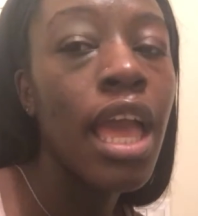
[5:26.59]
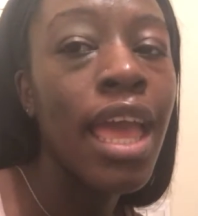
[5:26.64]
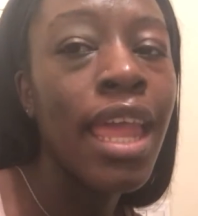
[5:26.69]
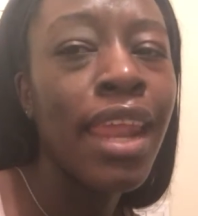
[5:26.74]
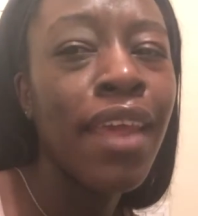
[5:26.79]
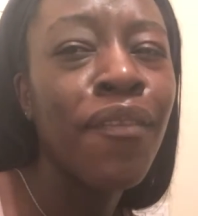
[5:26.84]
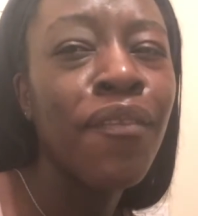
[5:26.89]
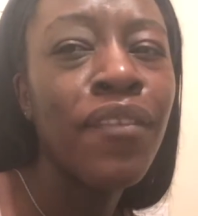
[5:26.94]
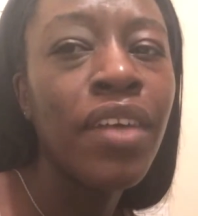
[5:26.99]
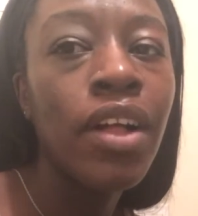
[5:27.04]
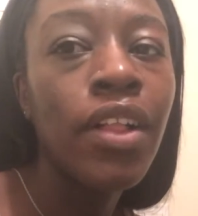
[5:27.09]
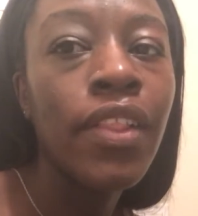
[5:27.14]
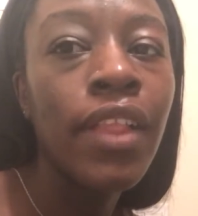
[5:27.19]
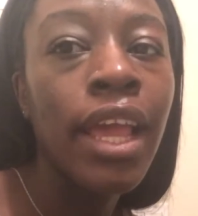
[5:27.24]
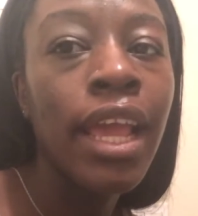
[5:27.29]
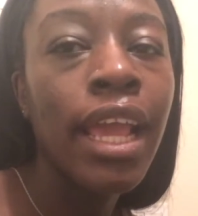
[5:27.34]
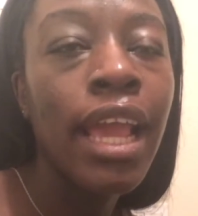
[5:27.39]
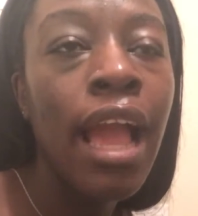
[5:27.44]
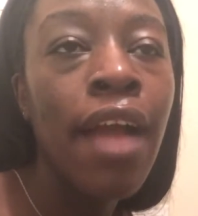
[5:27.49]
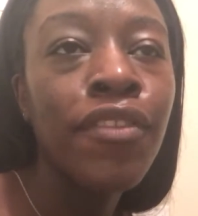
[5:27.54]
And I felt
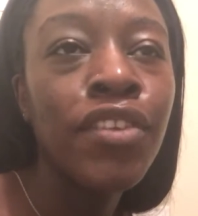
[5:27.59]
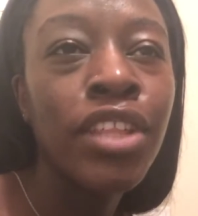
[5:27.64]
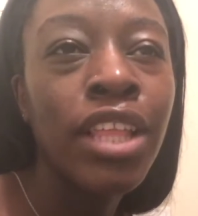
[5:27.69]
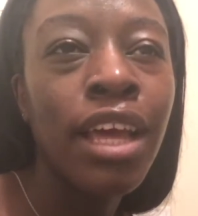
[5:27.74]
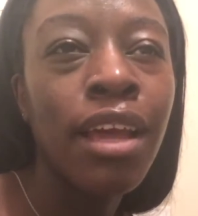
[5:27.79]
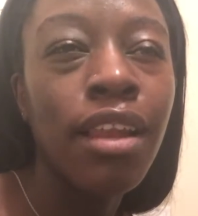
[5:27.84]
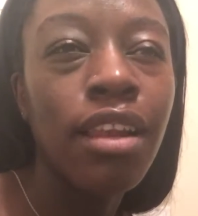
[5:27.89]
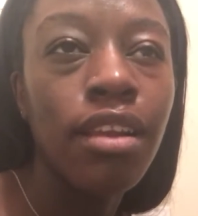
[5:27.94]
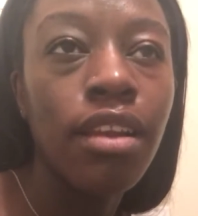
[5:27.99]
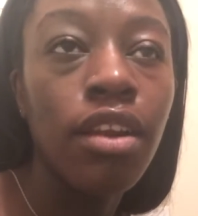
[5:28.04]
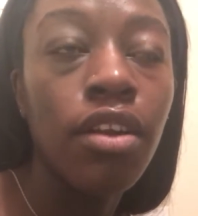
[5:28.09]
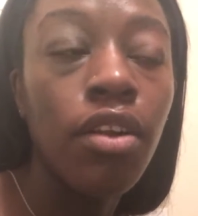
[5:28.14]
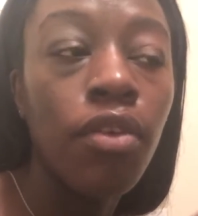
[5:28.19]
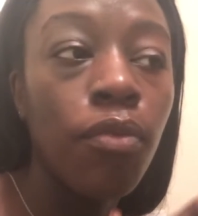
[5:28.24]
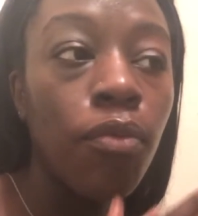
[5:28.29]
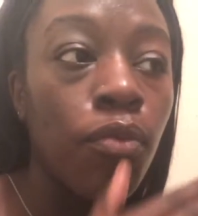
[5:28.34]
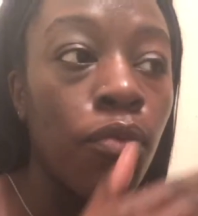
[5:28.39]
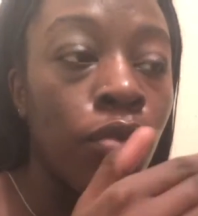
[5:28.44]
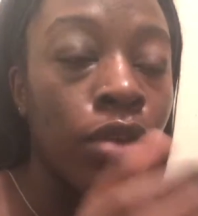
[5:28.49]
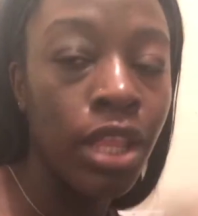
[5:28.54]
like after that
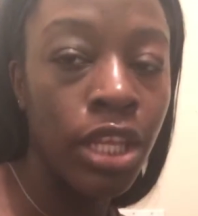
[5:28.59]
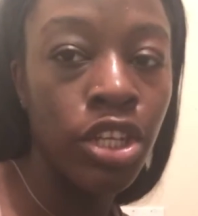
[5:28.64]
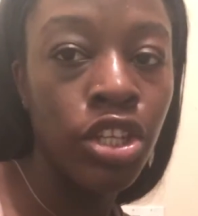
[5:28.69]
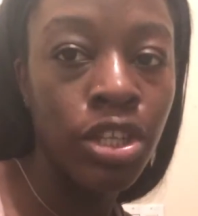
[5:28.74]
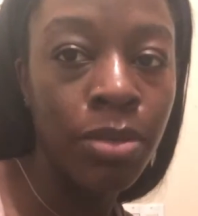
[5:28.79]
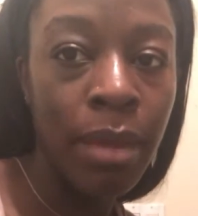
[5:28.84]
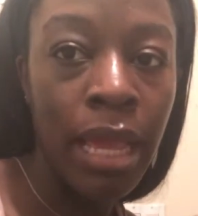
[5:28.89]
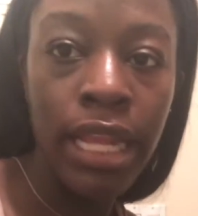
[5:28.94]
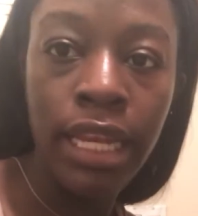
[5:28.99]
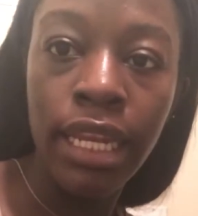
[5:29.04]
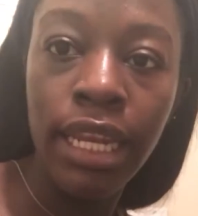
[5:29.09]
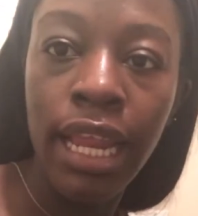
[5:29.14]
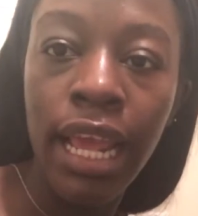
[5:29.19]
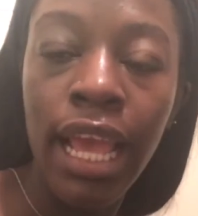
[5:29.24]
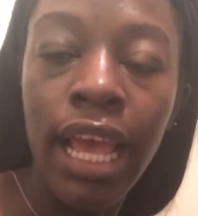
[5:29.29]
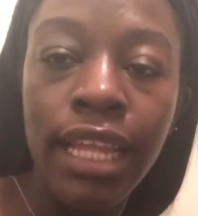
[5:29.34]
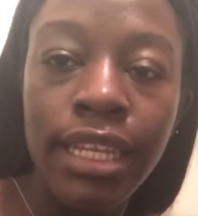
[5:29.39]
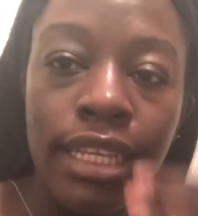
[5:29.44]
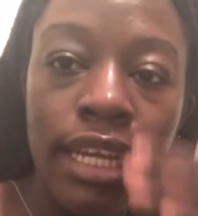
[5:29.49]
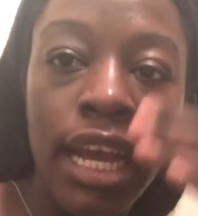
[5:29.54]
relationship ended, I
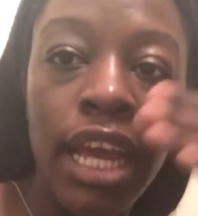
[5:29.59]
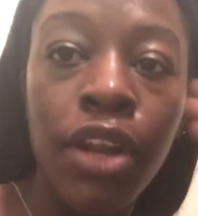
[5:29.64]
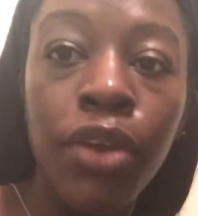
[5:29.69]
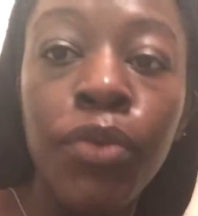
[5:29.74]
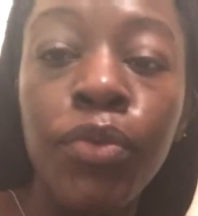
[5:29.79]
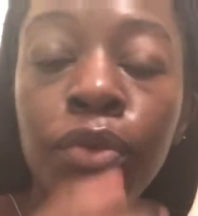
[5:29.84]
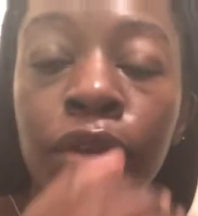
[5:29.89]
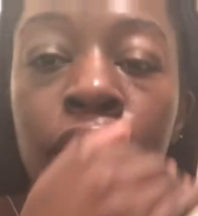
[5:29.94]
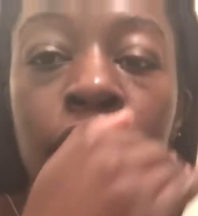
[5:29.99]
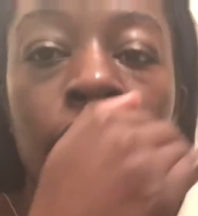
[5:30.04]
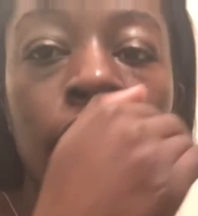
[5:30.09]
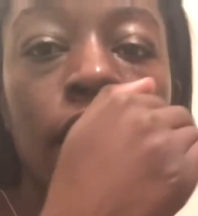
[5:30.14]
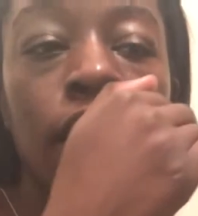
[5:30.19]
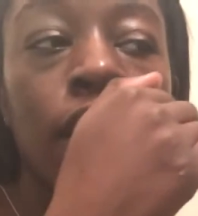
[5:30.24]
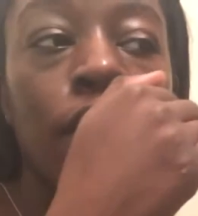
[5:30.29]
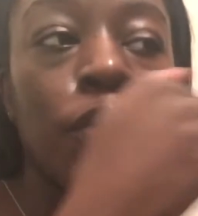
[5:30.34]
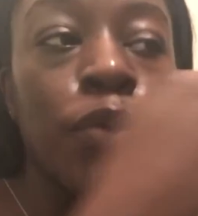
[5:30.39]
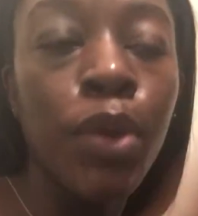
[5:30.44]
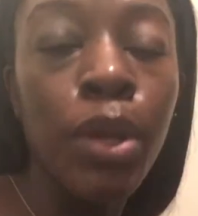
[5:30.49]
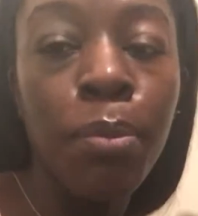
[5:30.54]
had to kind of
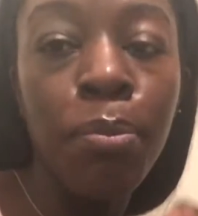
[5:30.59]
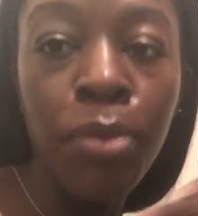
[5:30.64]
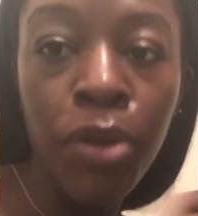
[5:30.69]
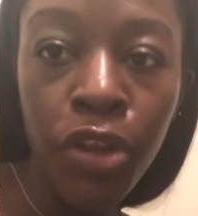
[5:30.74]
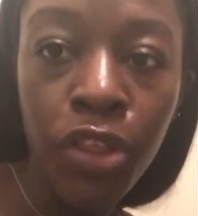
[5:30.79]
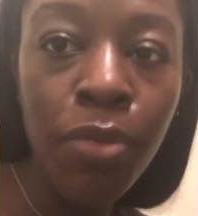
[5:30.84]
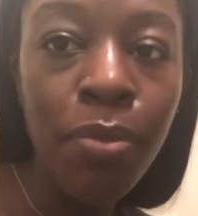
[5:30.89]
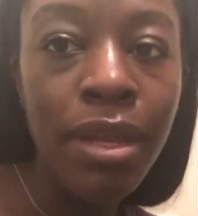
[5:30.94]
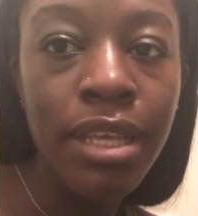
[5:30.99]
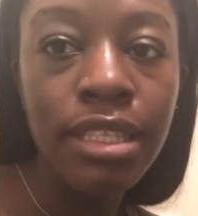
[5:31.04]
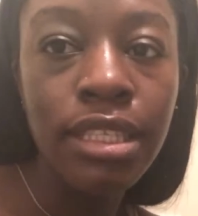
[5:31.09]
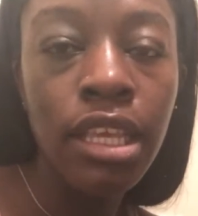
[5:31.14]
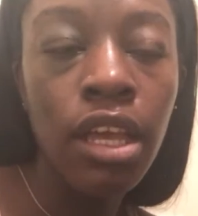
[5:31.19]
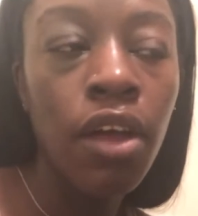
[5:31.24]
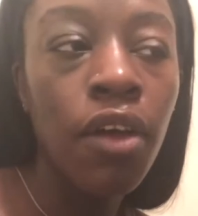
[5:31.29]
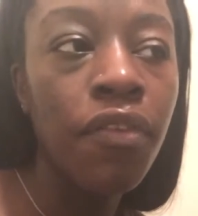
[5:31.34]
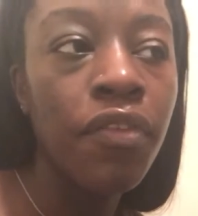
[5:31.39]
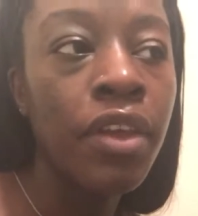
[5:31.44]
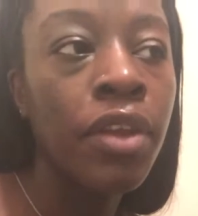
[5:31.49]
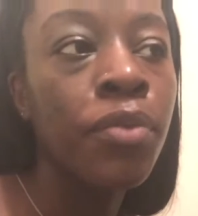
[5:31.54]
rebirth
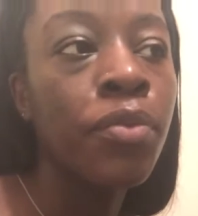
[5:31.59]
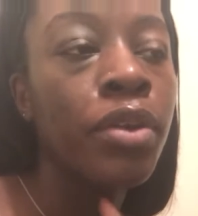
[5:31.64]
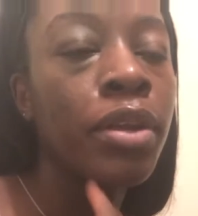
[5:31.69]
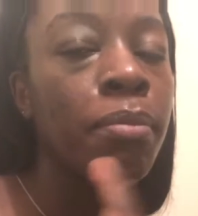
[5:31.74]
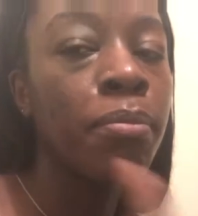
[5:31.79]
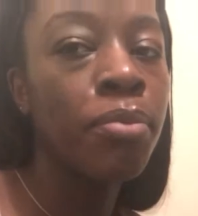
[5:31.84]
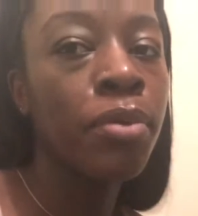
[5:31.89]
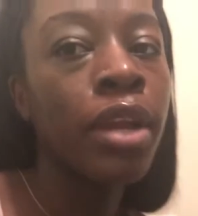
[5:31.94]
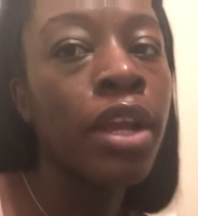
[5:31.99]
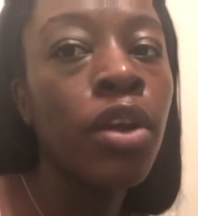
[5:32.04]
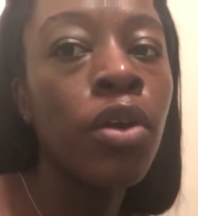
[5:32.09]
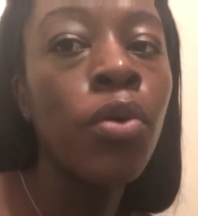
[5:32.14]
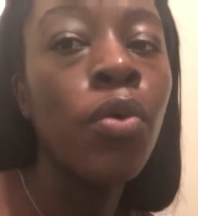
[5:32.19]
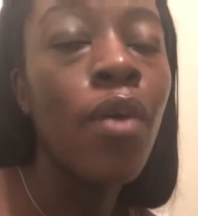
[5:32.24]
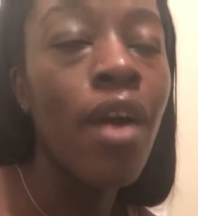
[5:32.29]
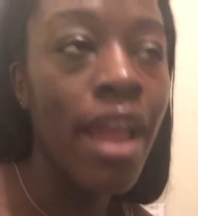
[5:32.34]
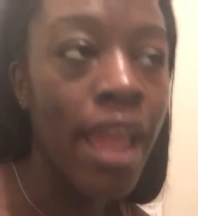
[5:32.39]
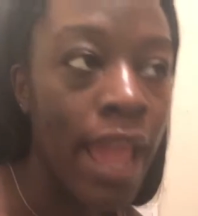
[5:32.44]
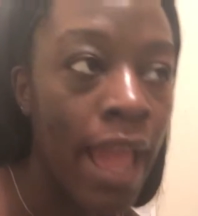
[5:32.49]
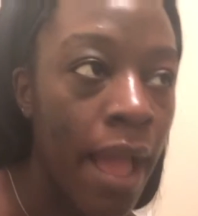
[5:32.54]
myself and rebring
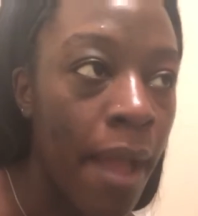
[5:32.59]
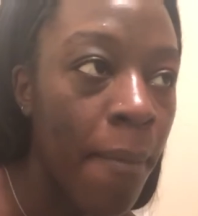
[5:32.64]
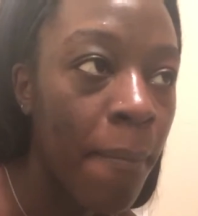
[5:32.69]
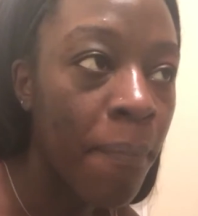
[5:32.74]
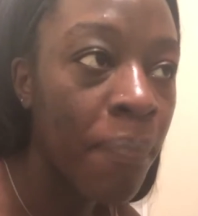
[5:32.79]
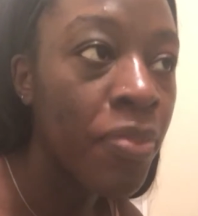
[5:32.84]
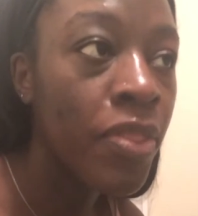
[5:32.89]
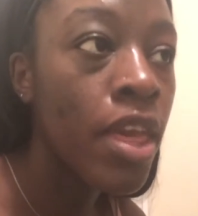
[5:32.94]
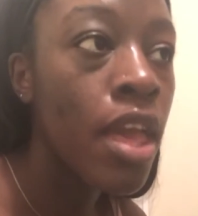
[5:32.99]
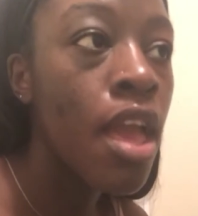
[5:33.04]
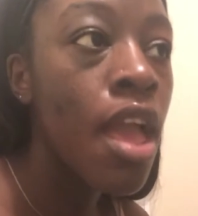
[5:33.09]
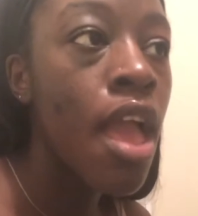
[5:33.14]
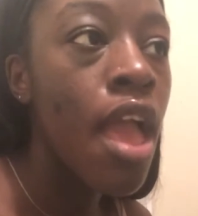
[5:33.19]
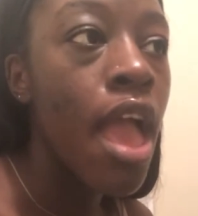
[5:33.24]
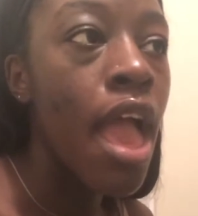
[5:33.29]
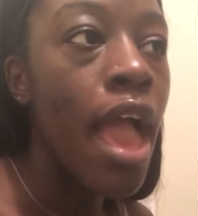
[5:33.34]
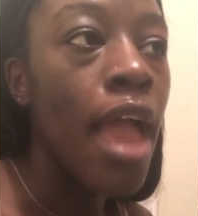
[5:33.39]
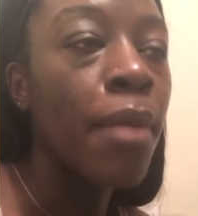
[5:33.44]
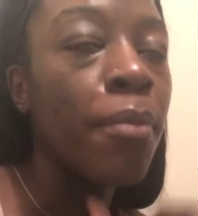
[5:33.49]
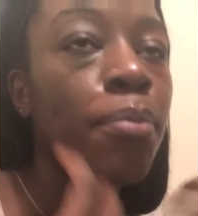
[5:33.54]
who I am
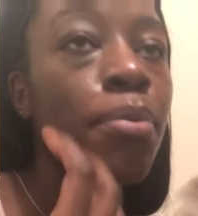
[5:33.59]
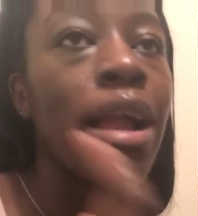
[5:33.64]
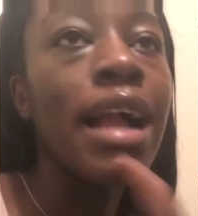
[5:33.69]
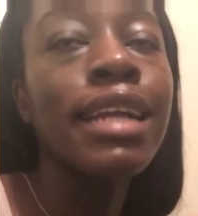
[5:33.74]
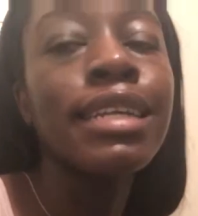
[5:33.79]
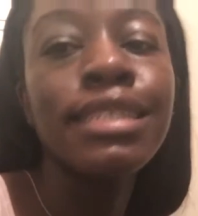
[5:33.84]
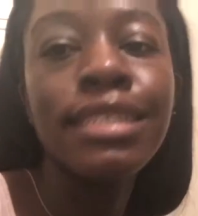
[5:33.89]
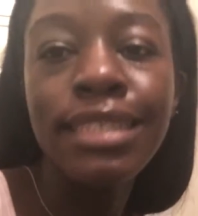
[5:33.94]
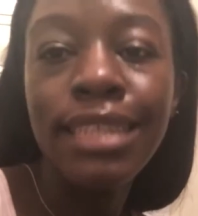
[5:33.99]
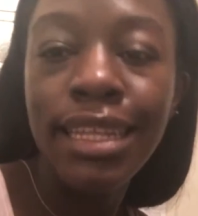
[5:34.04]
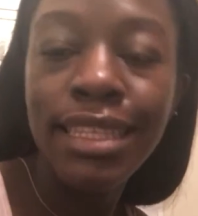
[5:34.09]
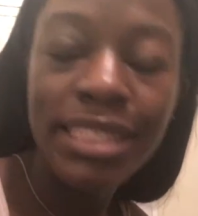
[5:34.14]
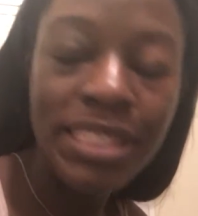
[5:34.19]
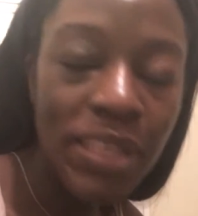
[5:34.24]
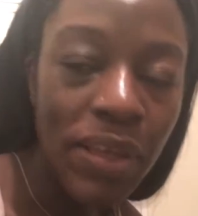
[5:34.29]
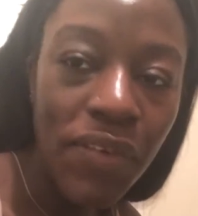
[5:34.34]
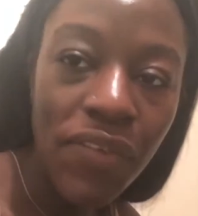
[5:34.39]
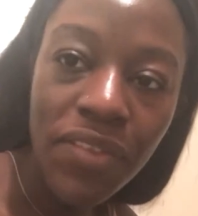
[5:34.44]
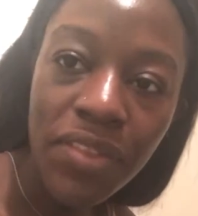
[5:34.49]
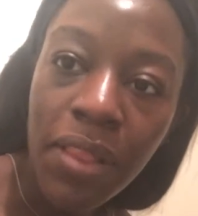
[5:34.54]
and practice that
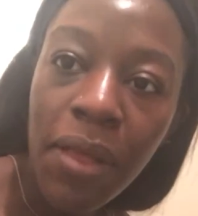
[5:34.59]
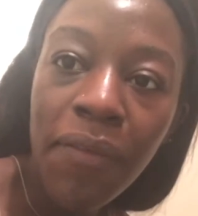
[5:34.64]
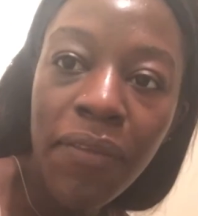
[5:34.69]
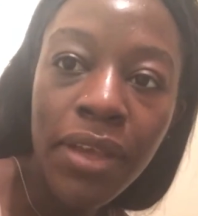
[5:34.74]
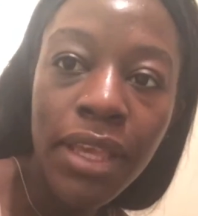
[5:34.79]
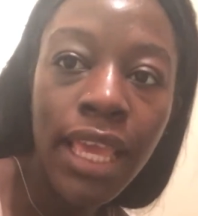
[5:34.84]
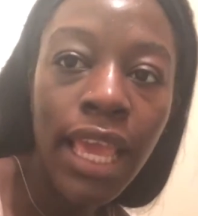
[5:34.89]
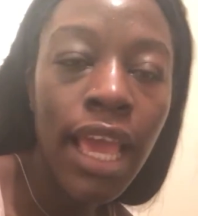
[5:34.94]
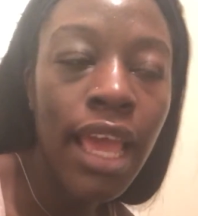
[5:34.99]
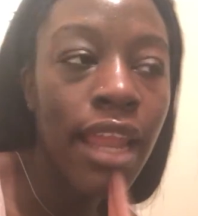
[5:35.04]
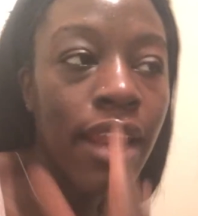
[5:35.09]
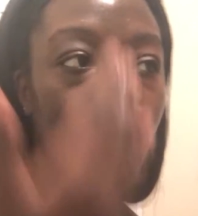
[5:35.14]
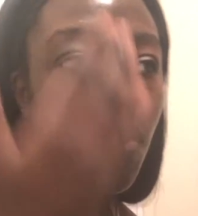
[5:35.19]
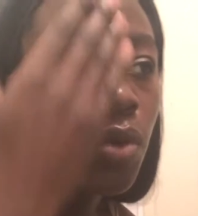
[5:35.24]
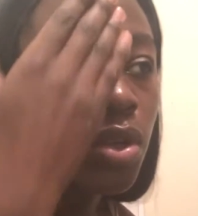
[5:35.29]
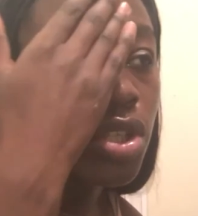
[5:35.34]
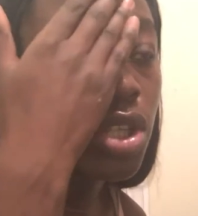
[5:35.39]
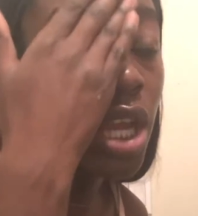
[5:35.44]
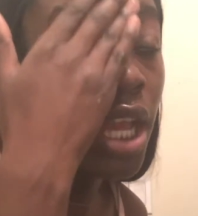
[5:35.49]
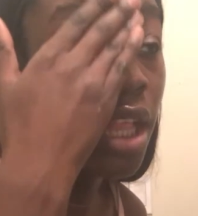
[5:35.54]
self-love again,
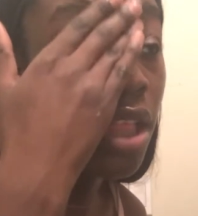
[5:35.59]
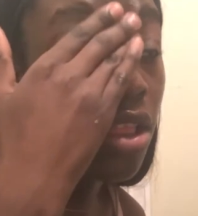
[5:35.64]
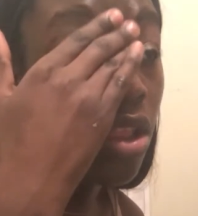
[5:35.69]
which I